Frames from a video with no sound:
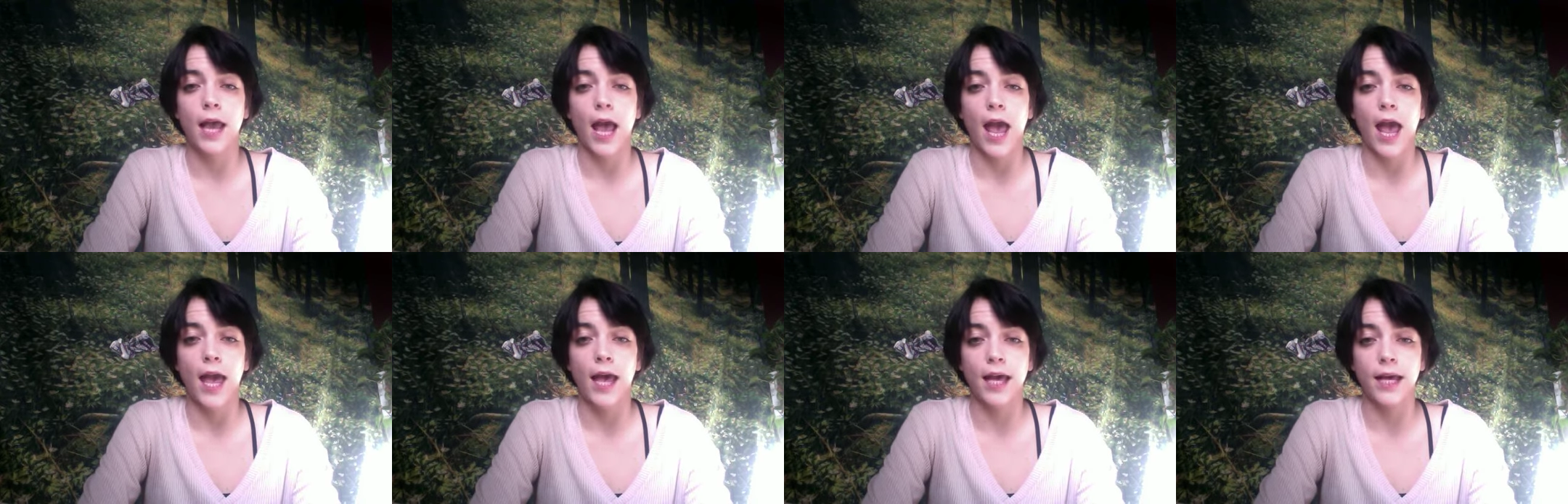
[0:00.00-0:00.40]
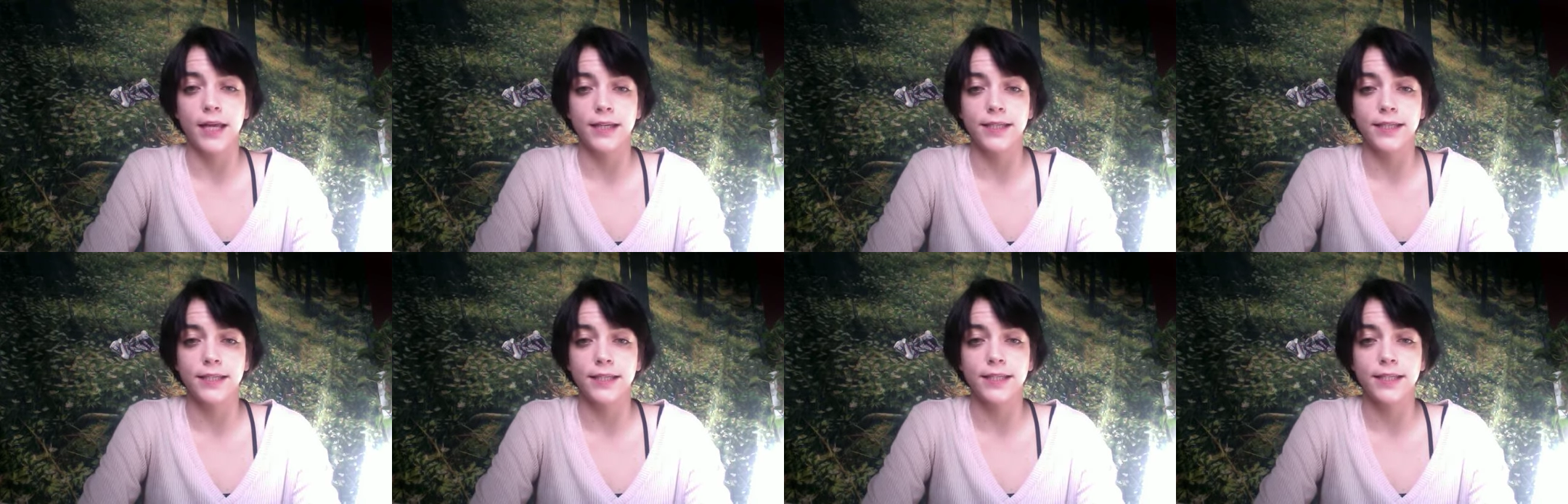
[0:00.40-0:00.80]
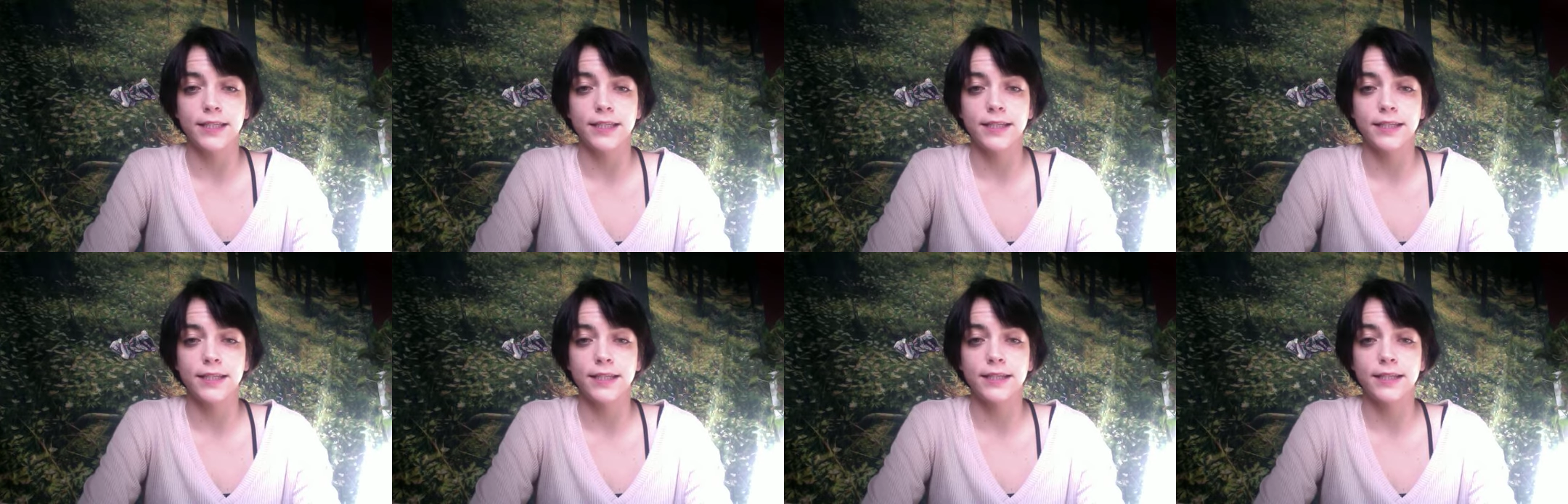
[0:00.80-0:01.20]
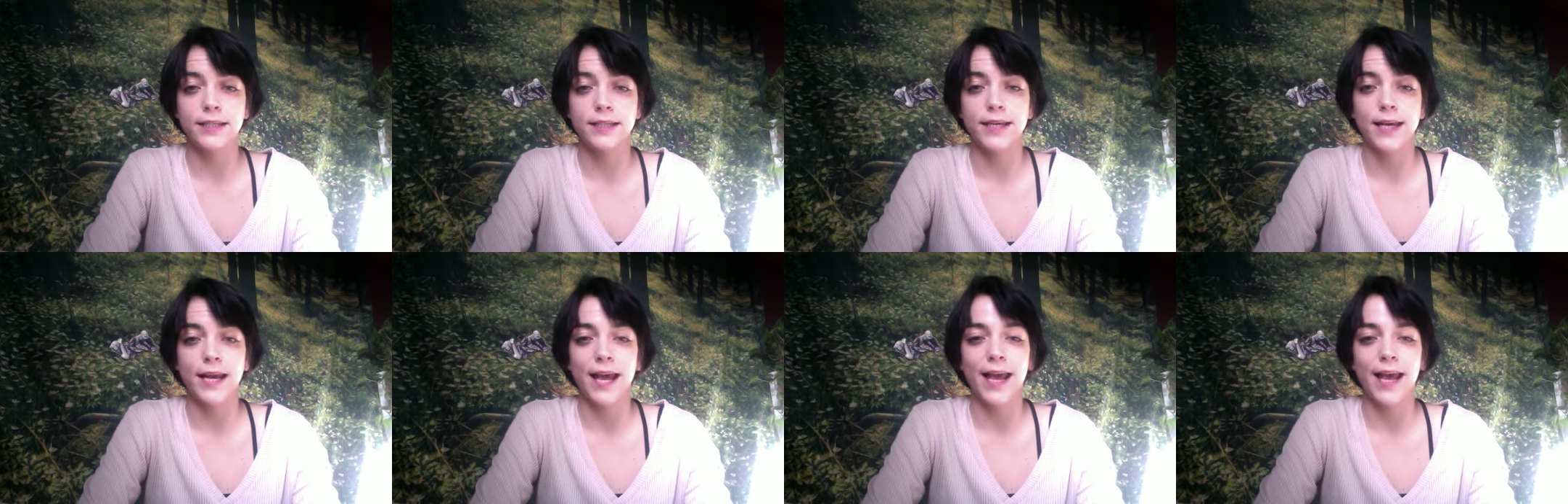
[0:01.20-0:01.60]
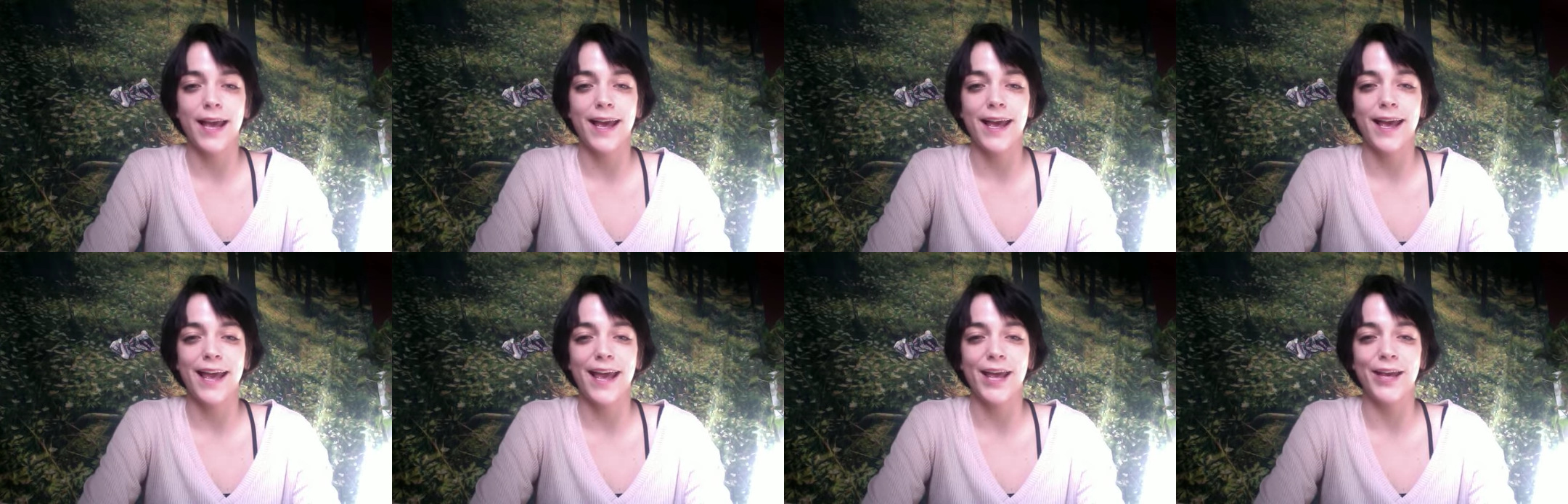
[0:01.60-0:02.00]
and
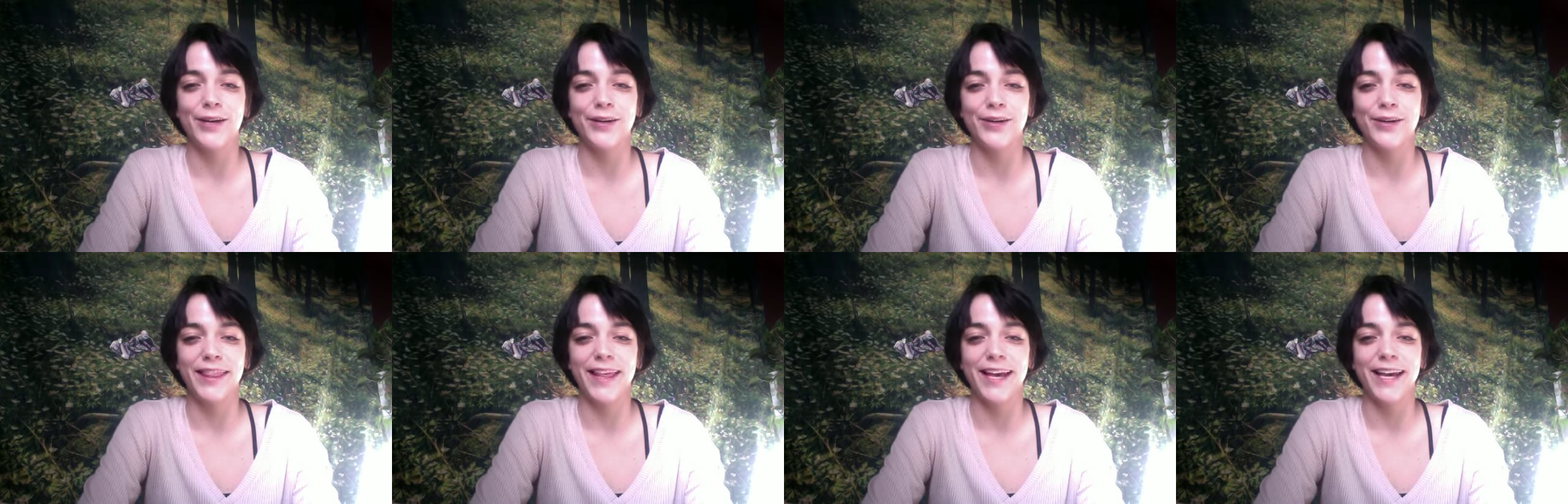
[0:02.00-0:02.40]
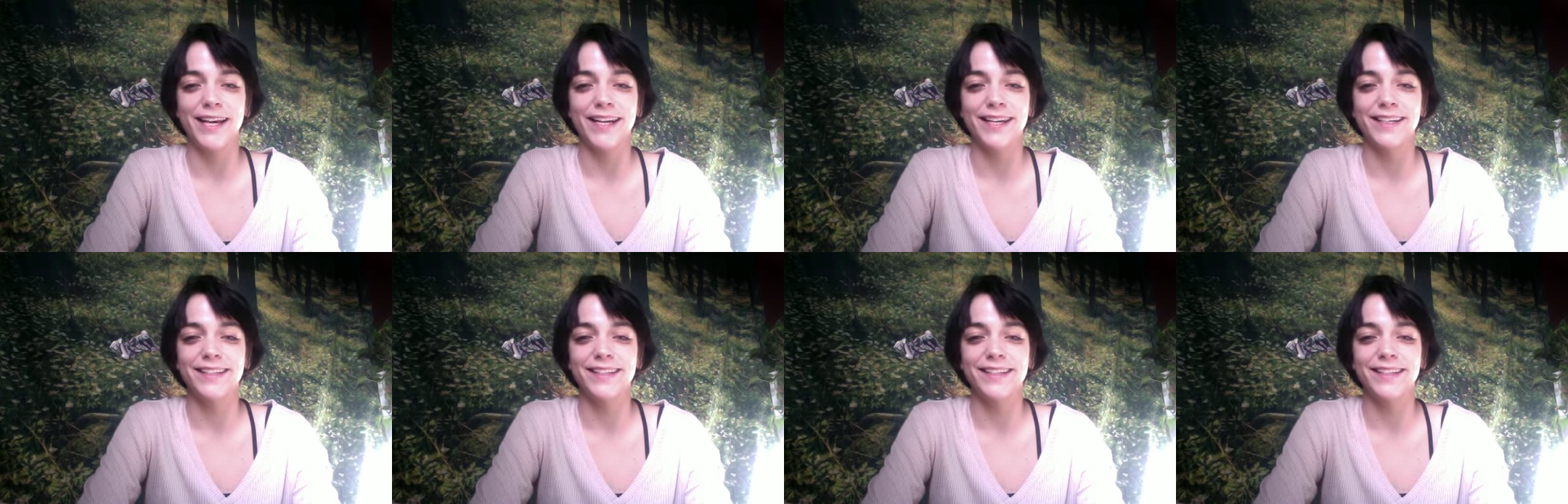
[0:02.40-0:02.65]
a good thing.